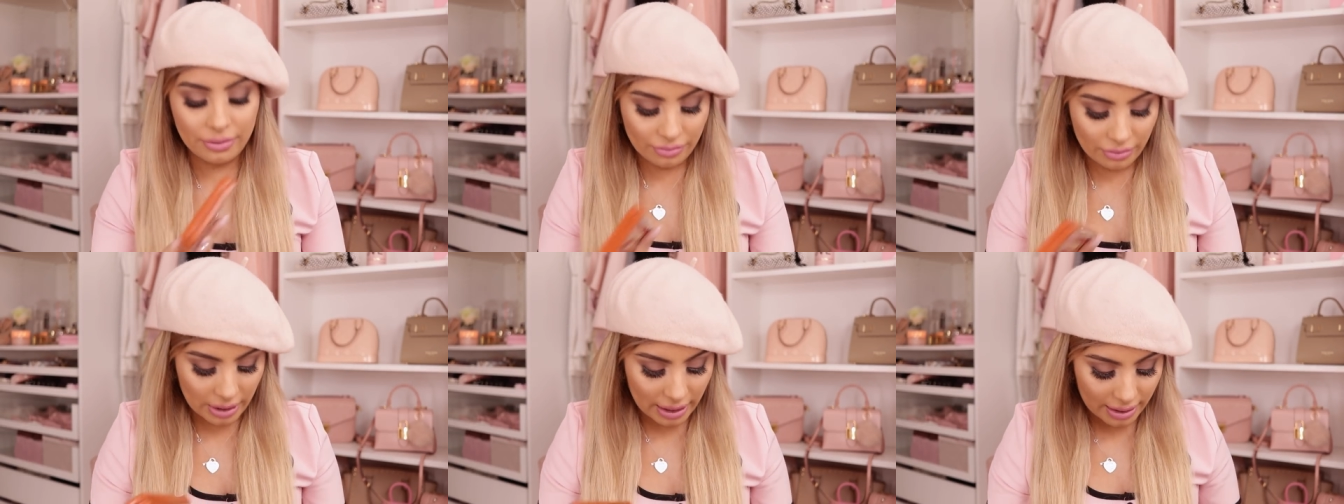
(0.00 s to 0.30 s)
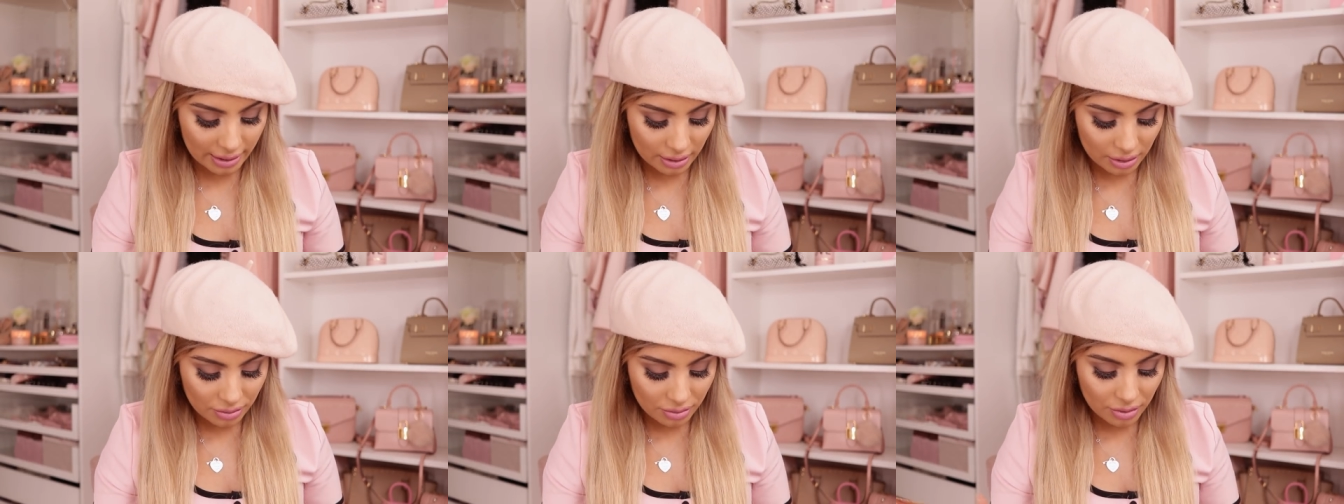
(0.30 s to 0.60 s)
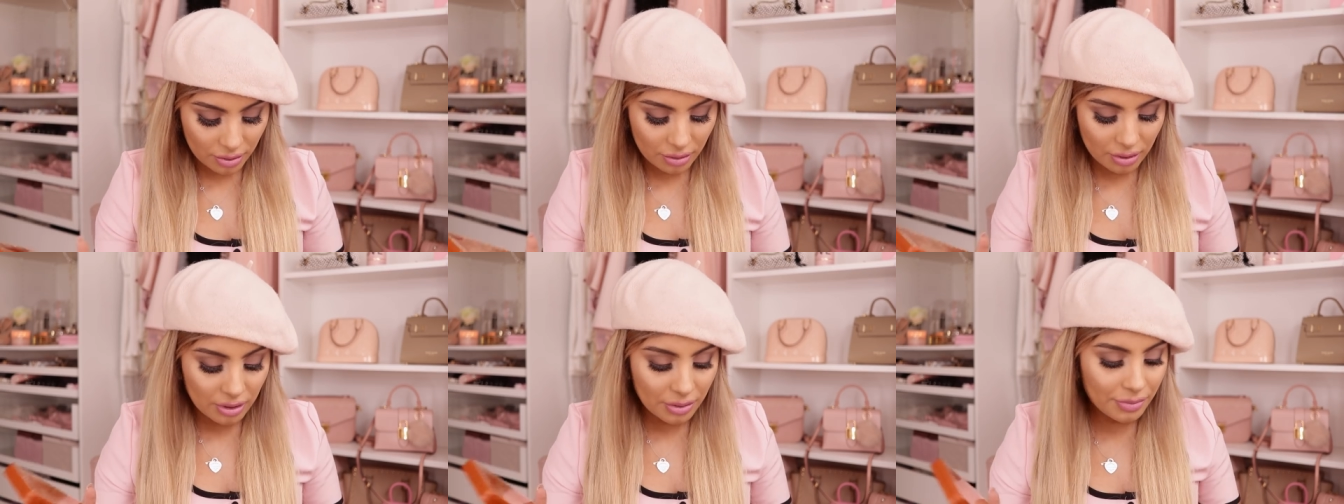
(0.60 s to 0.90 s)

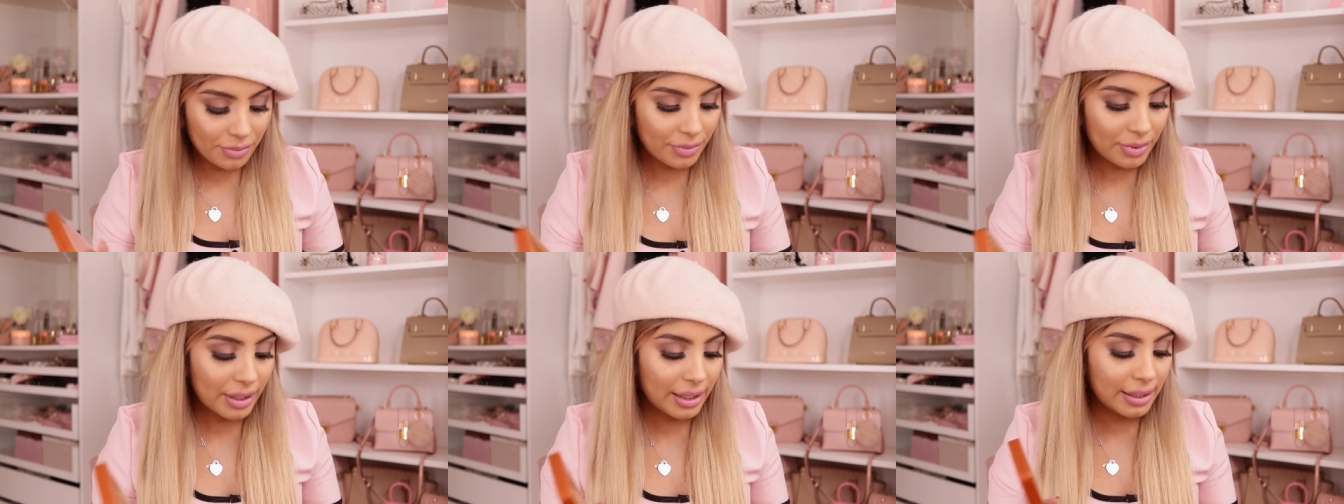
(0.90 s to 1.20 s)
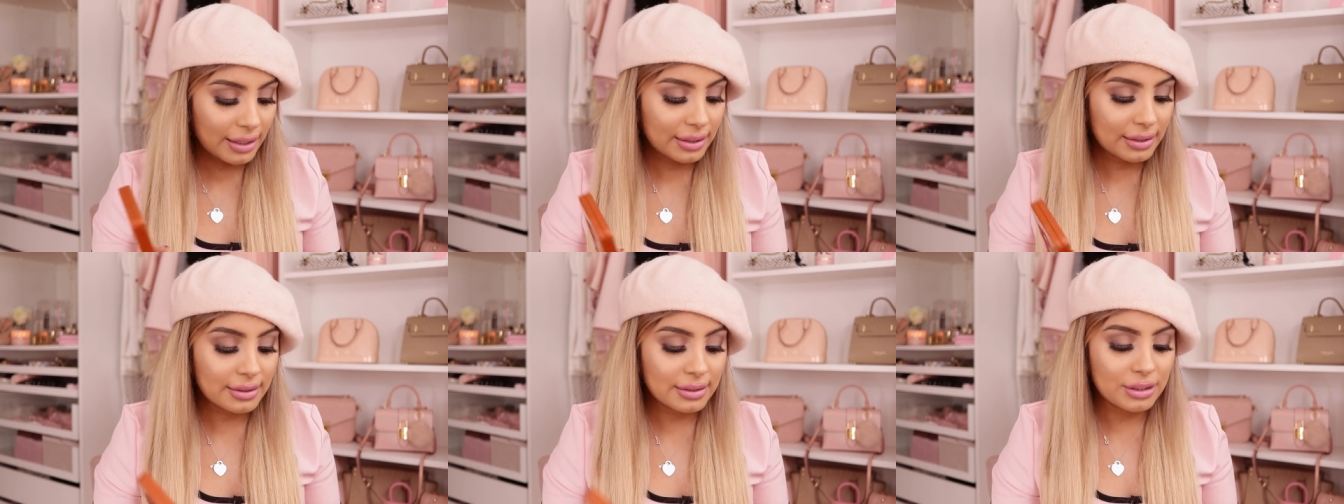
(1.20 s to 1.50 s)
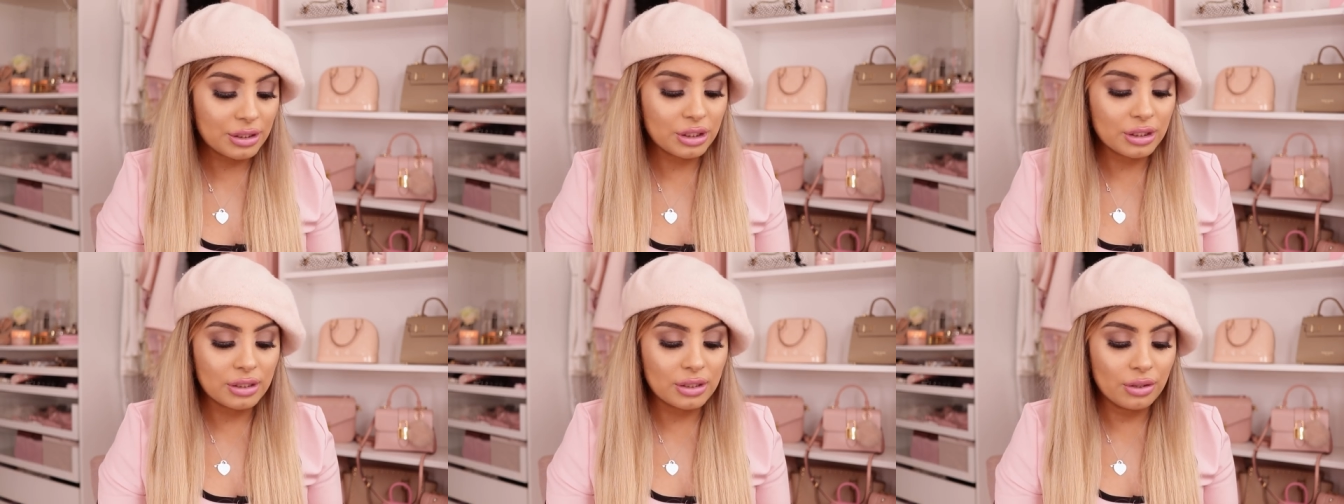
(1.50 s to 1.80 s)
available, but
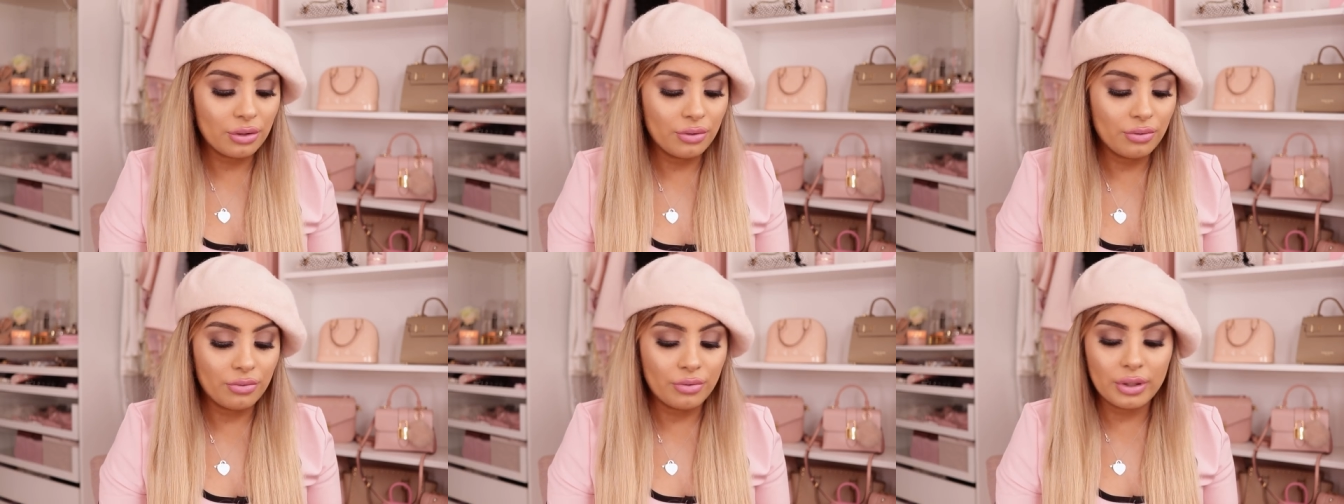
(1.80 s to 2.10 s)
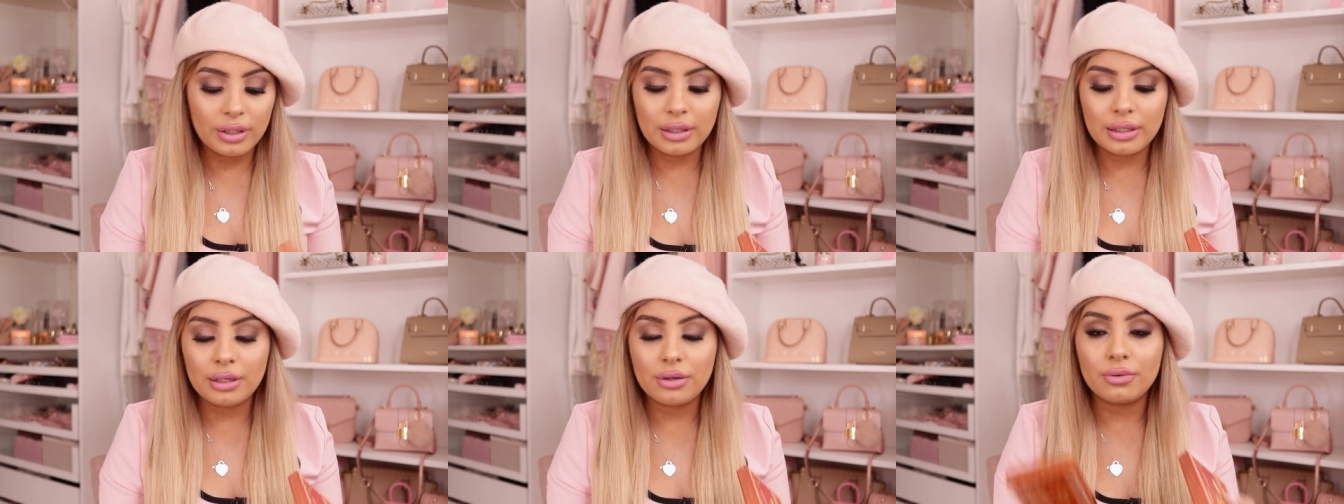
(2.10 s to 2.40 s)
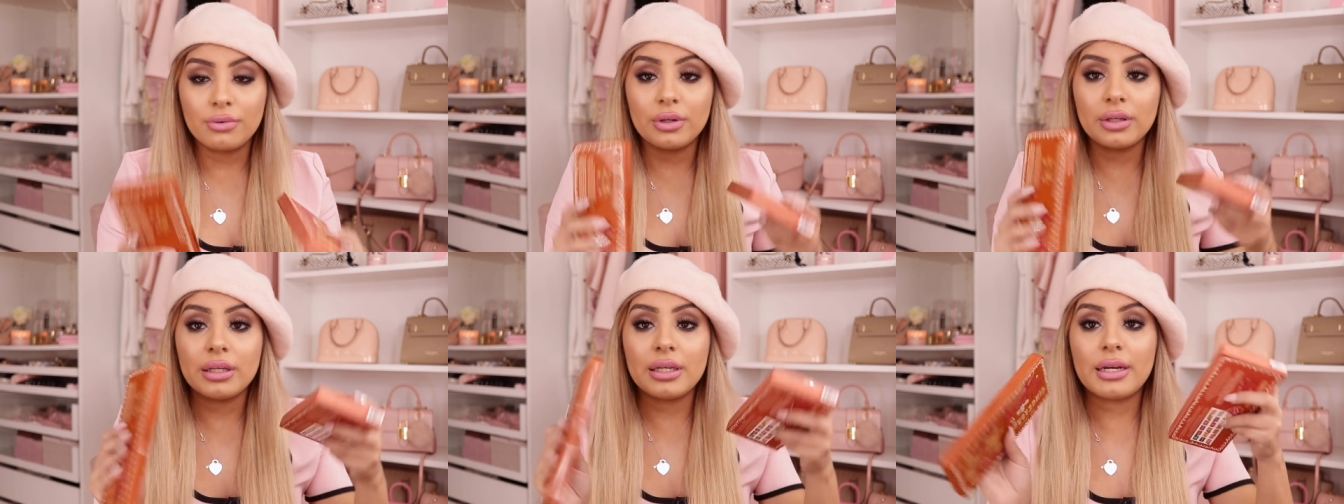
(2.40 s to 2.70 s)
it's just really,
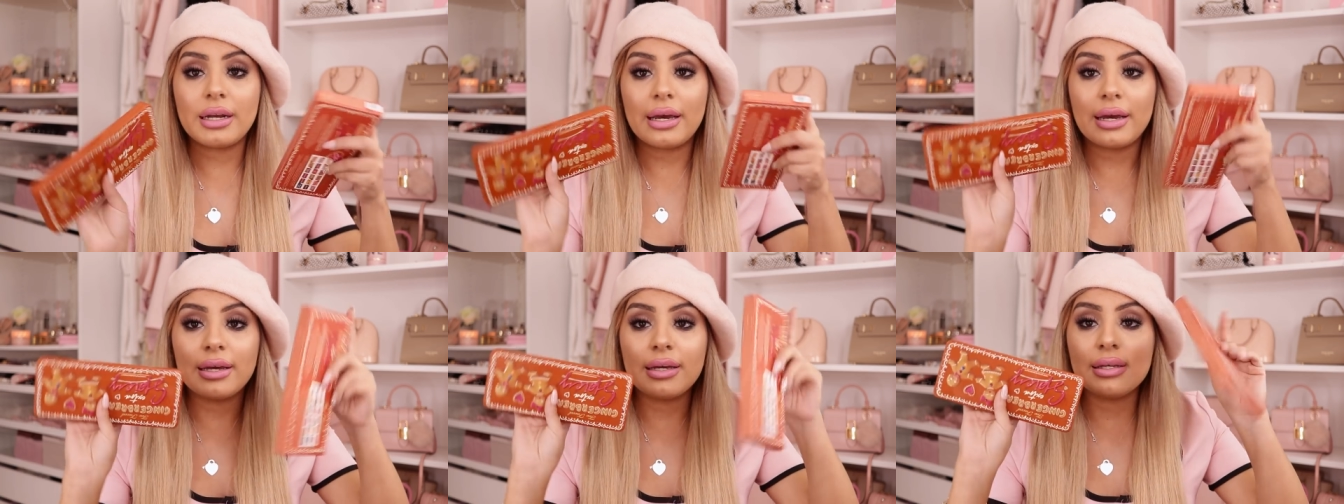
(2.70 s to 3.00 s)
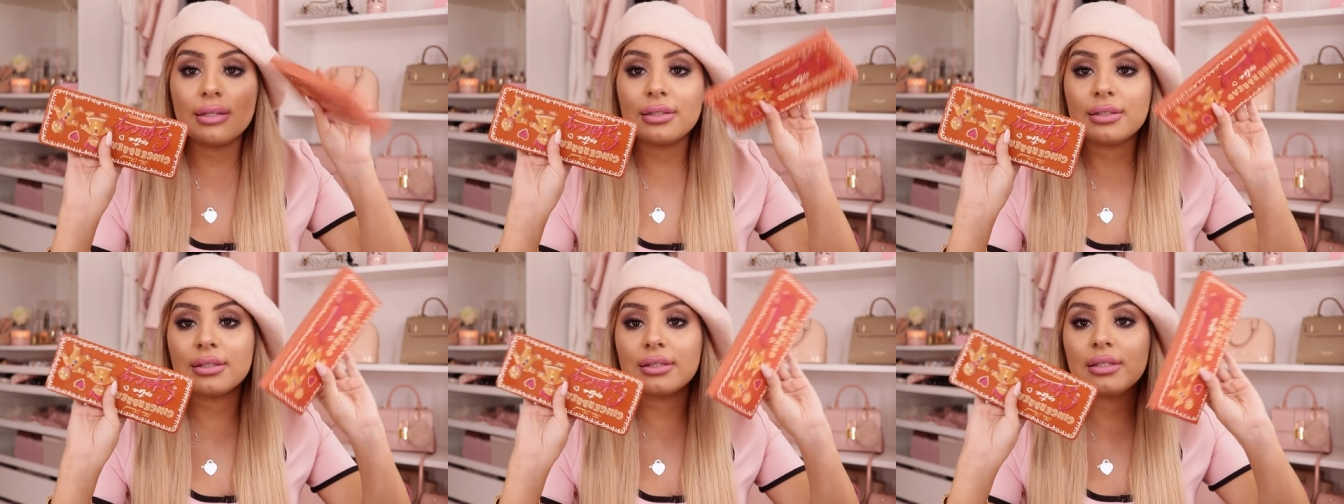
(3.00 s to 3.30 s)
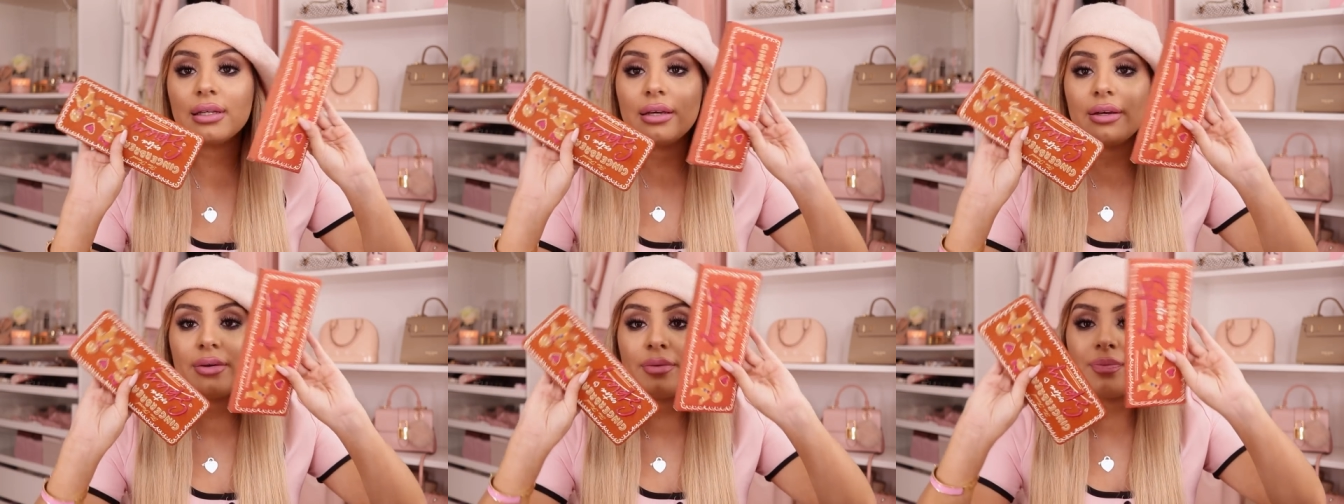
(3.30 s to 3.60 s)
really nice.